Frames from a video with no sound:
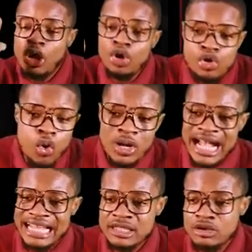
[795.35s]
Look
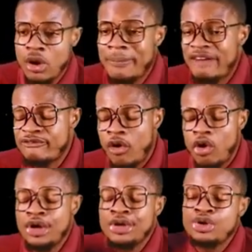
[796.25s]
at number
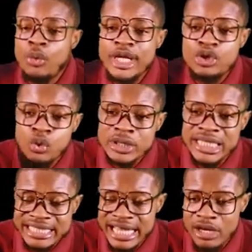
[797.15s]
four. You will do
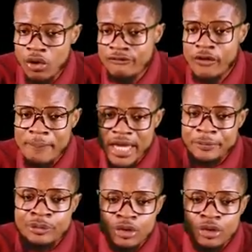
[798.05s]
this alone for me.